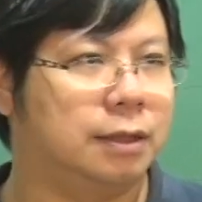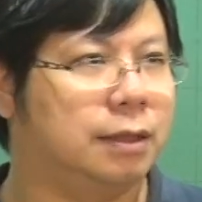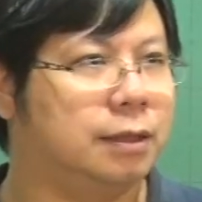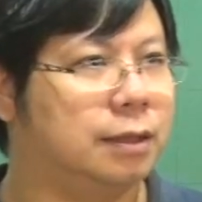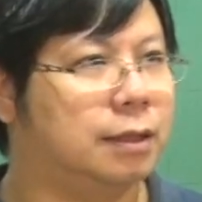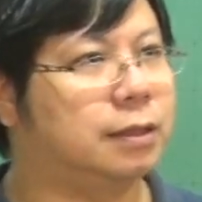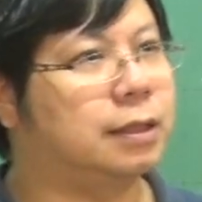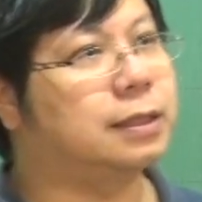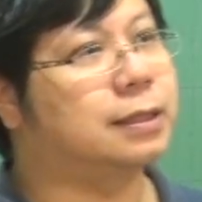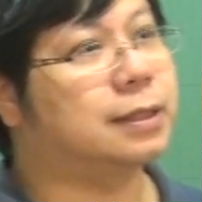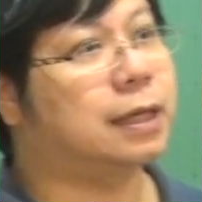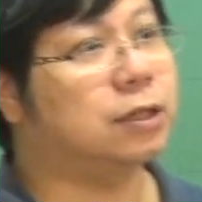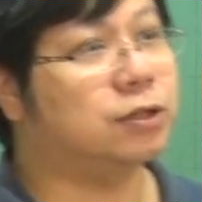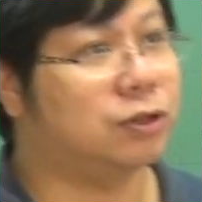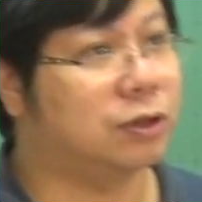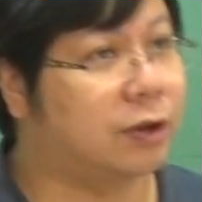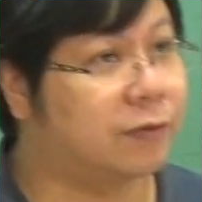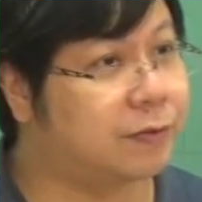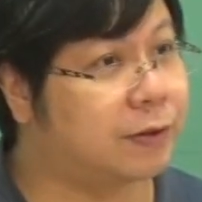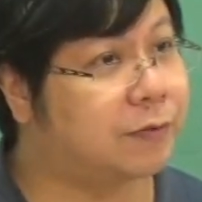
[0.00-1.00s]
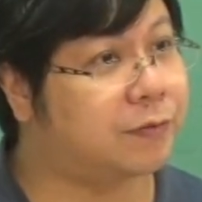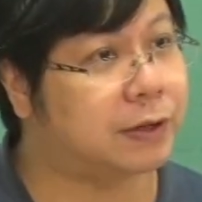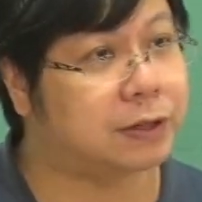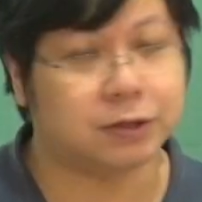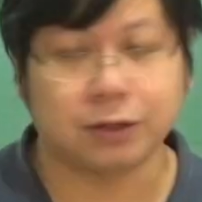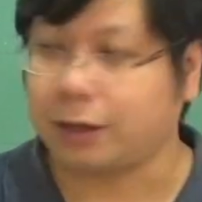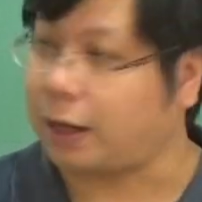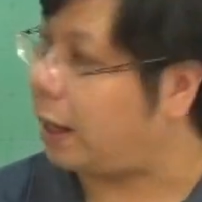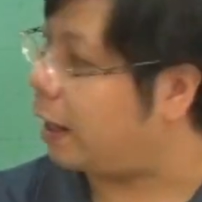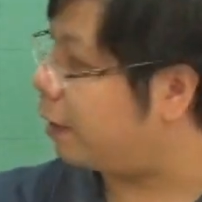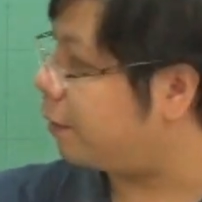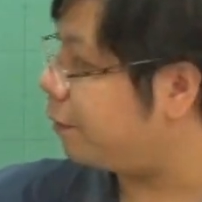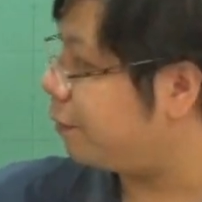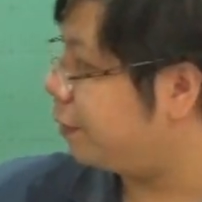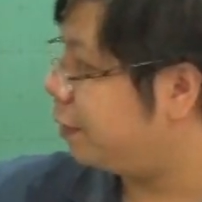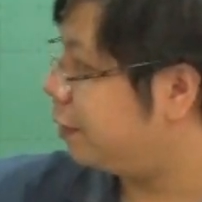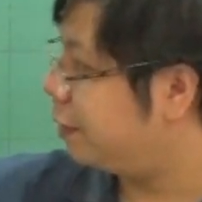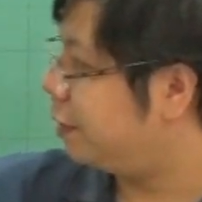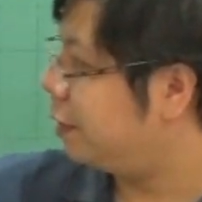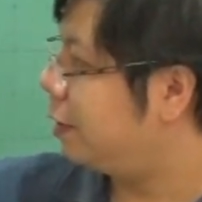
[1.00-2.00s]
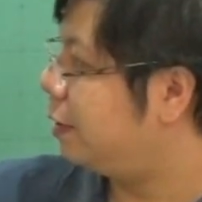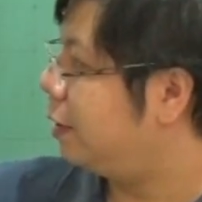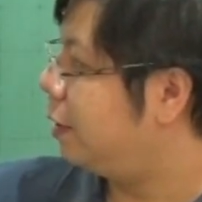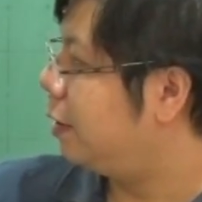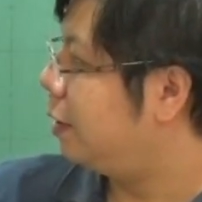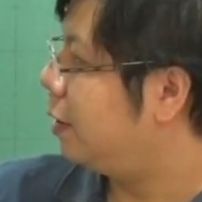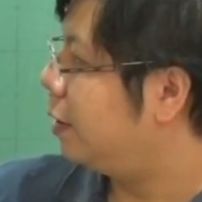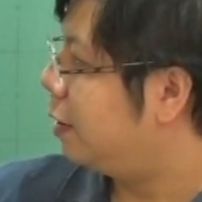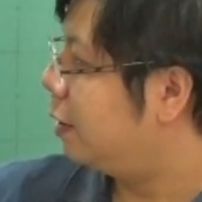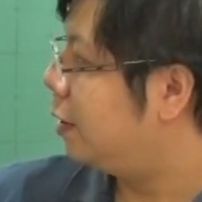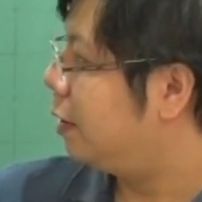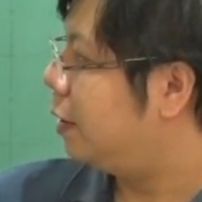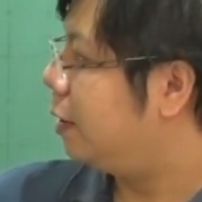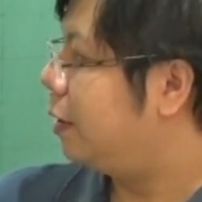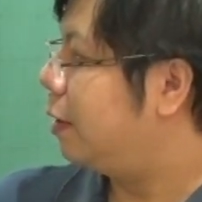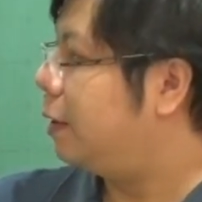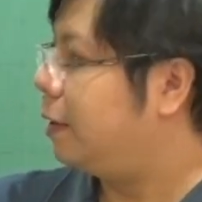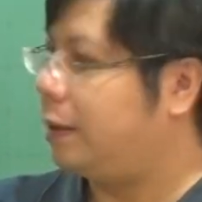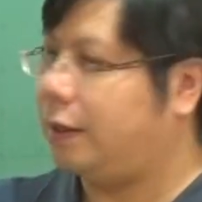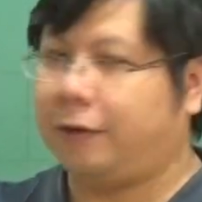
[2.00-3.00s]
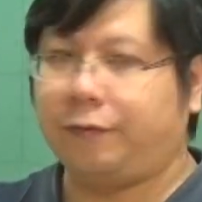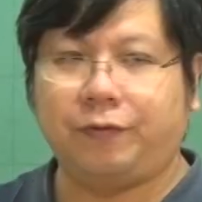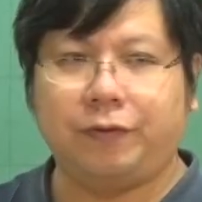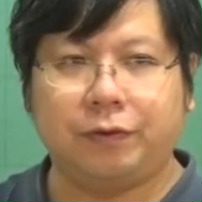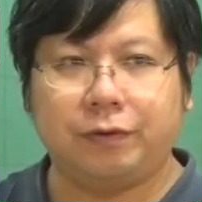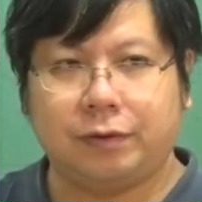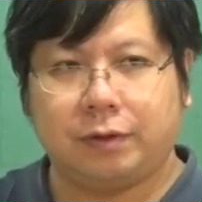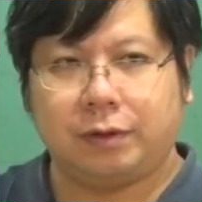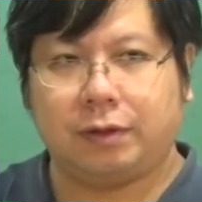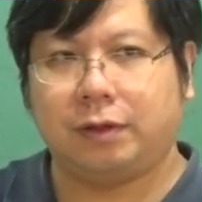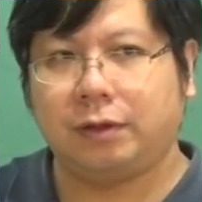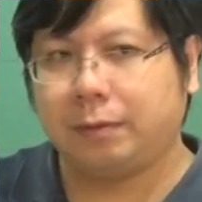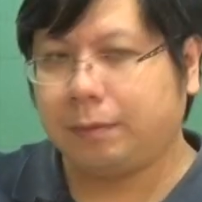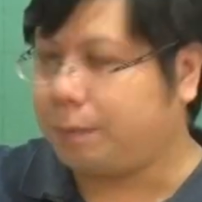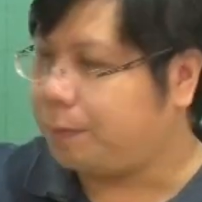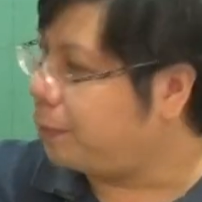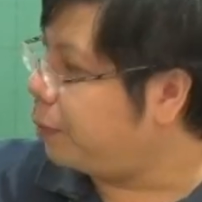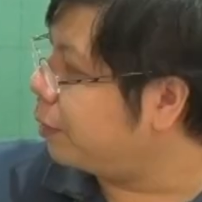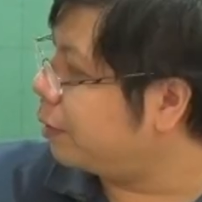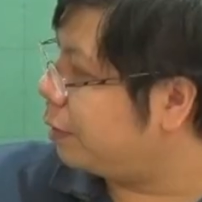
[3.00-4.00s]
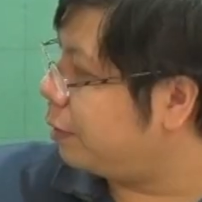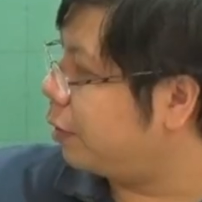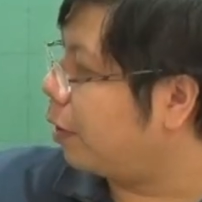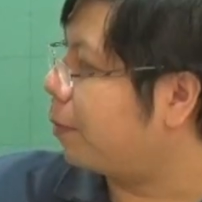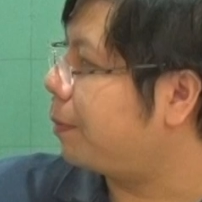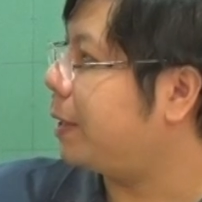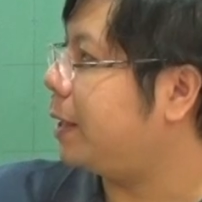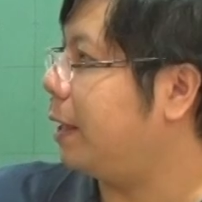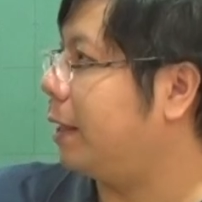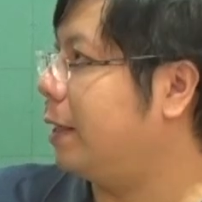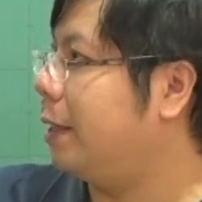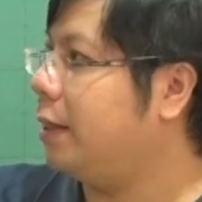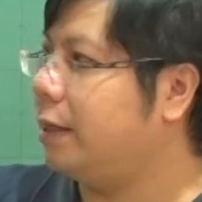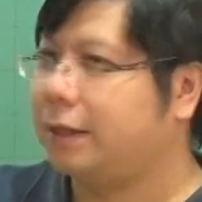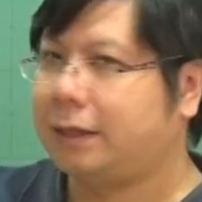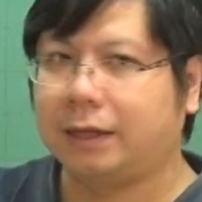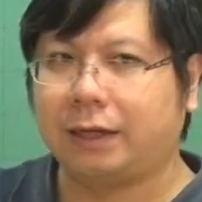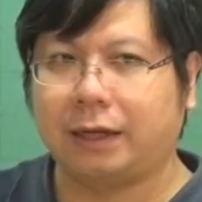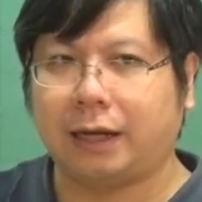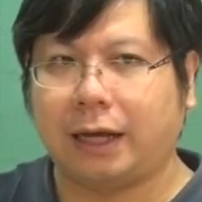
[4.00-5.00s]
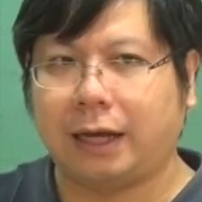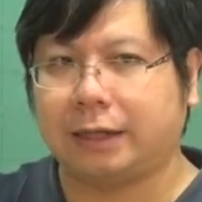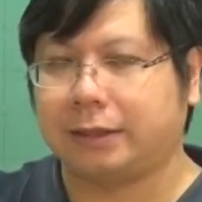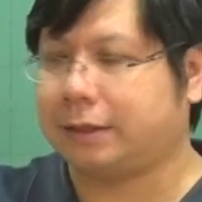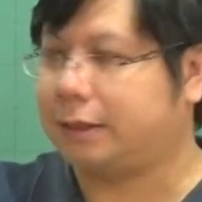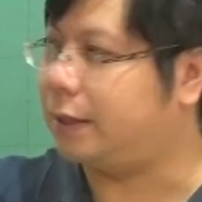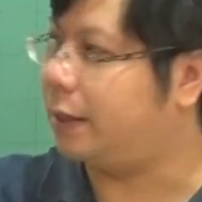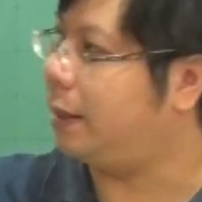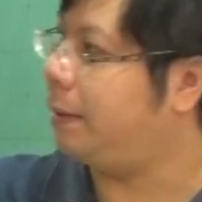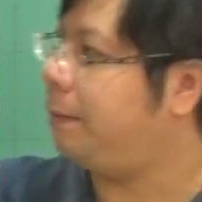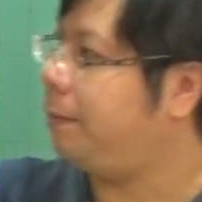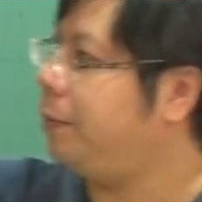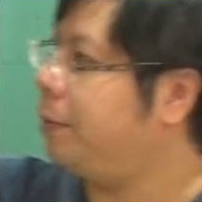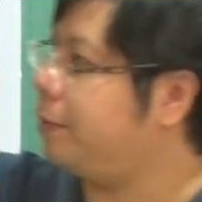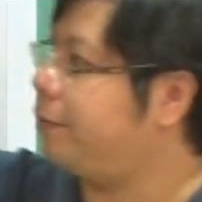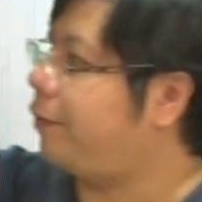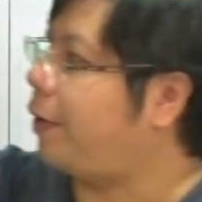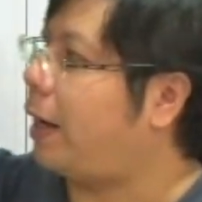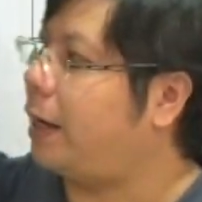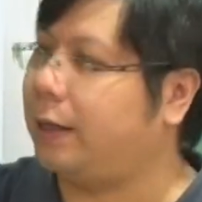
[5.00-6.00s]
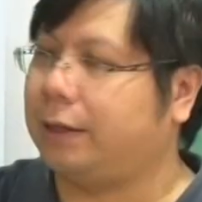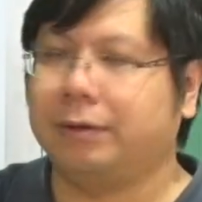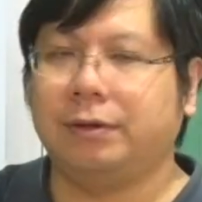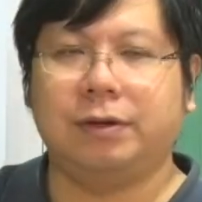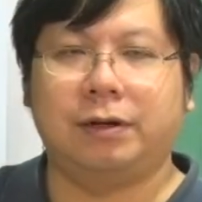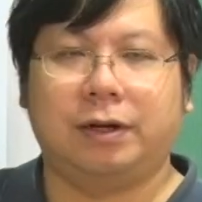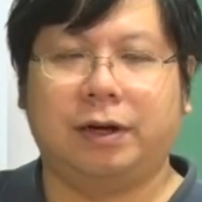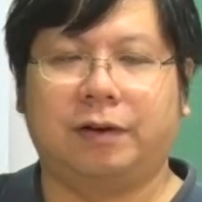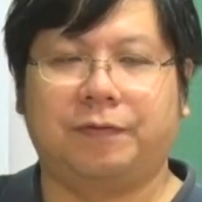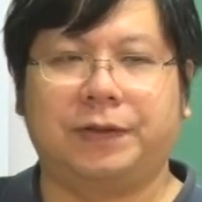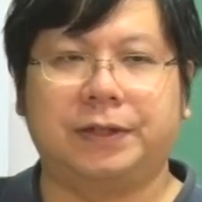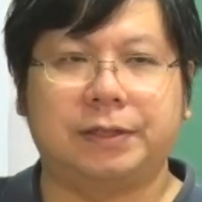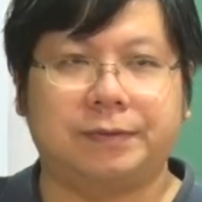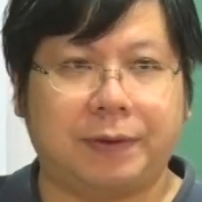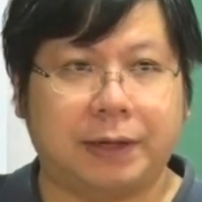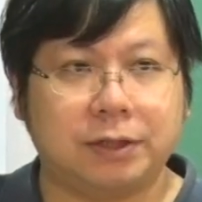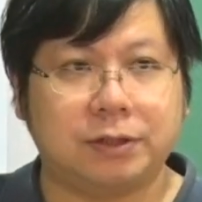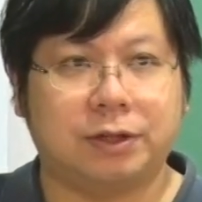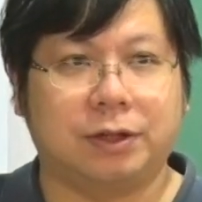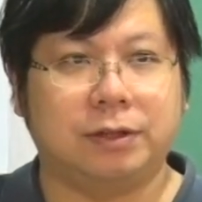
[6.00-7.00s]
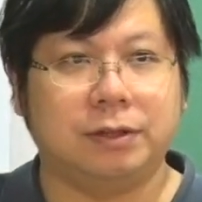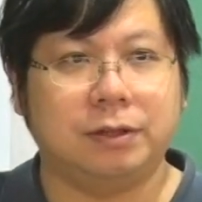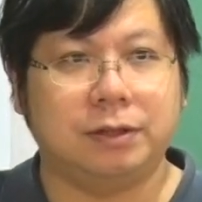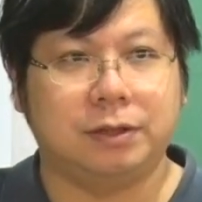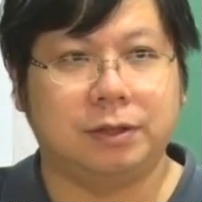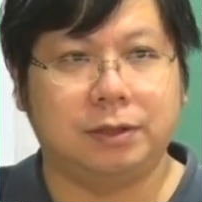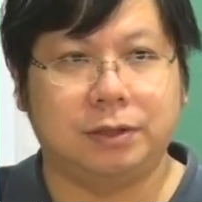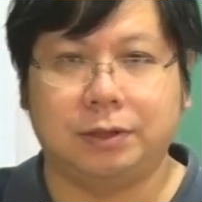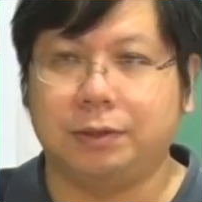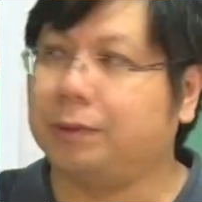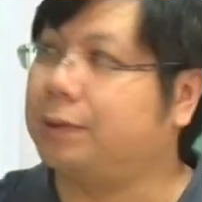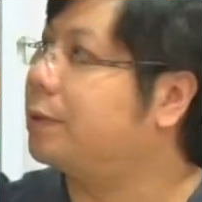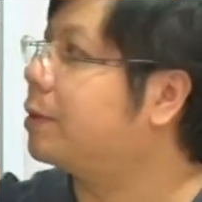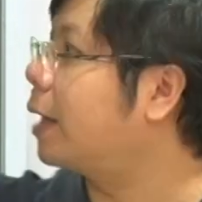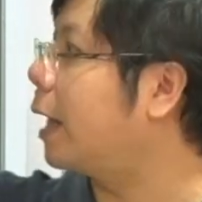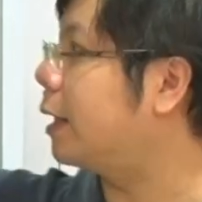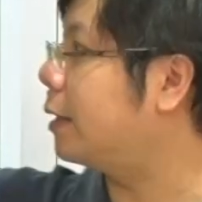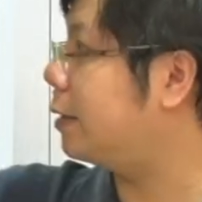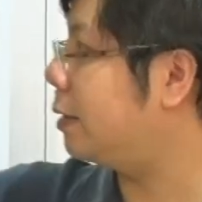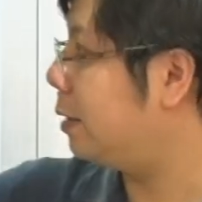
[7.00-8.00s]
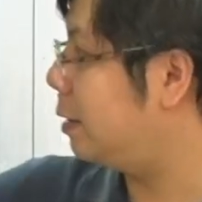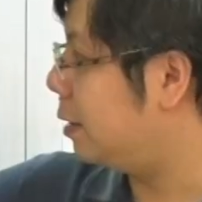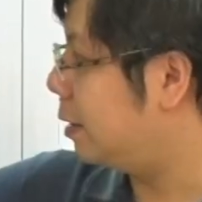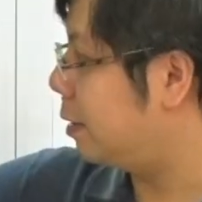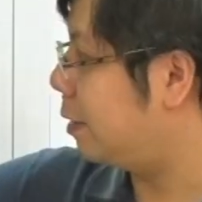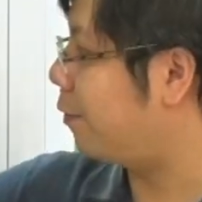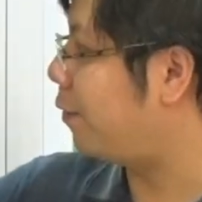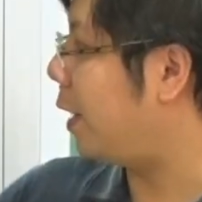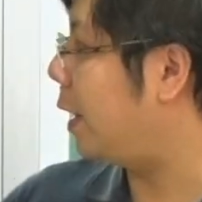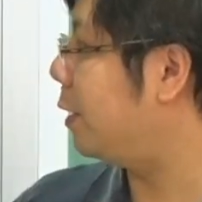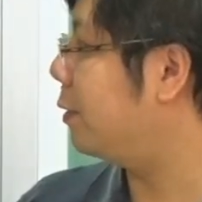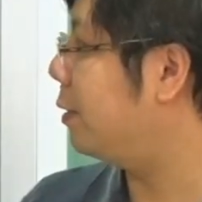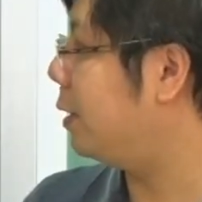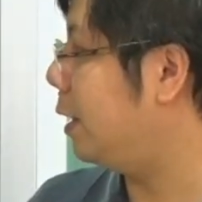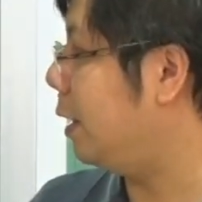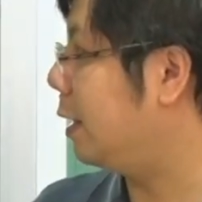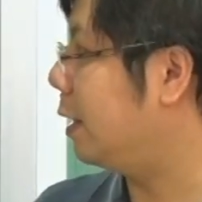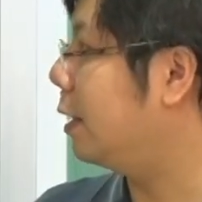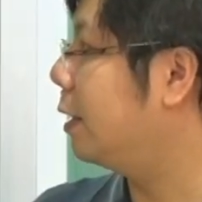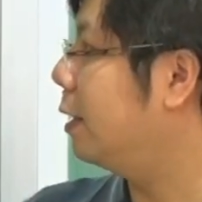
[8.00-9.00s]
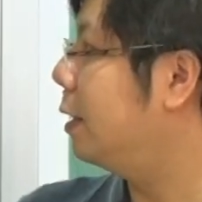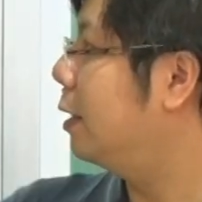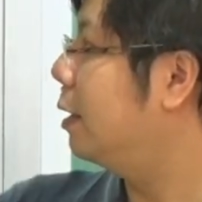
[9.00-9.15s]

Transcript: the discussion of the function f, if you put Nobita as the input value of this function, you get the value e.